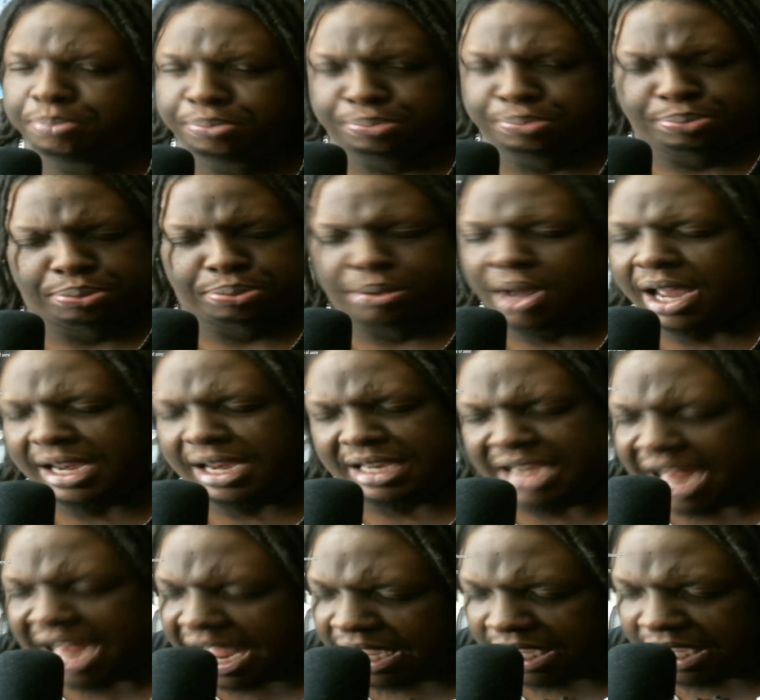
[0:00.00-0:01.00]
butt
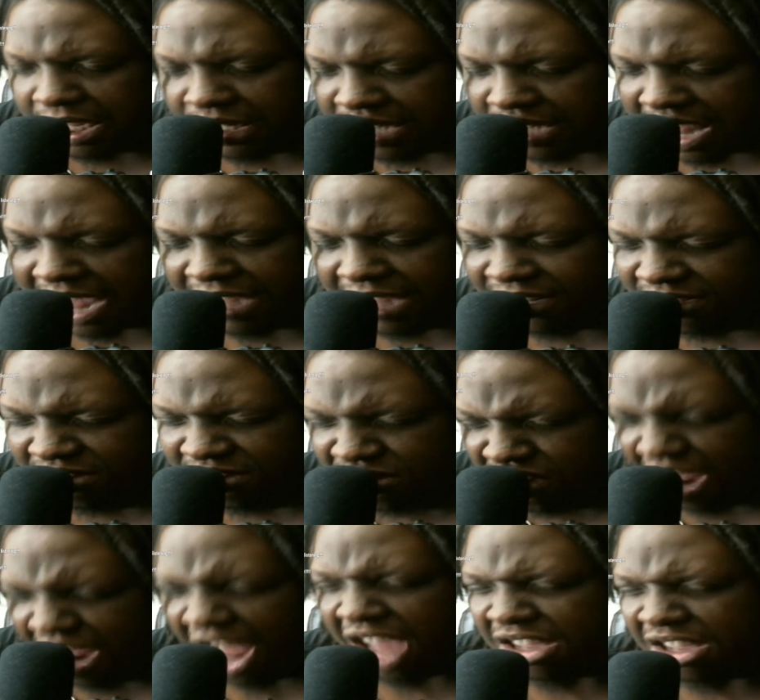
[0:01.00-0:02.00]
naked, like
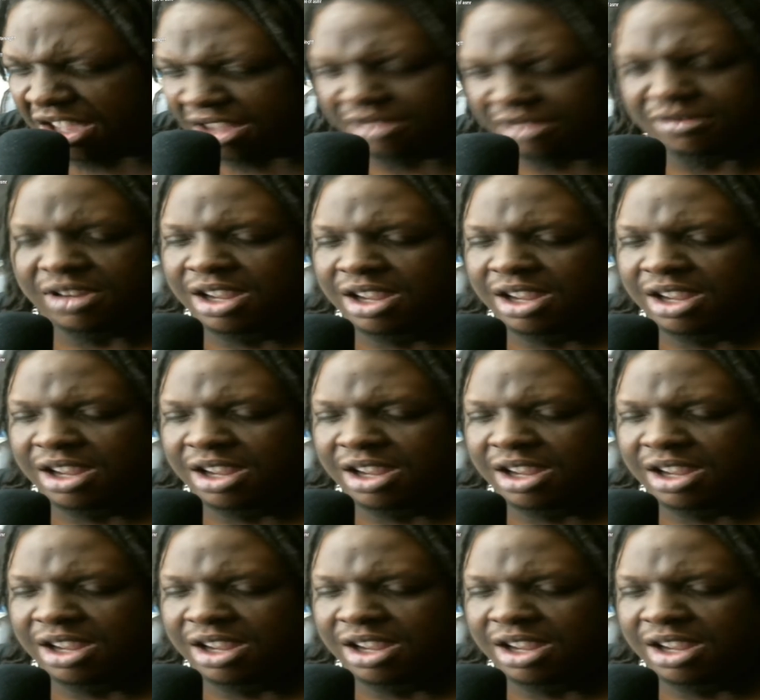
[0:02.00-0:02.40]
naked.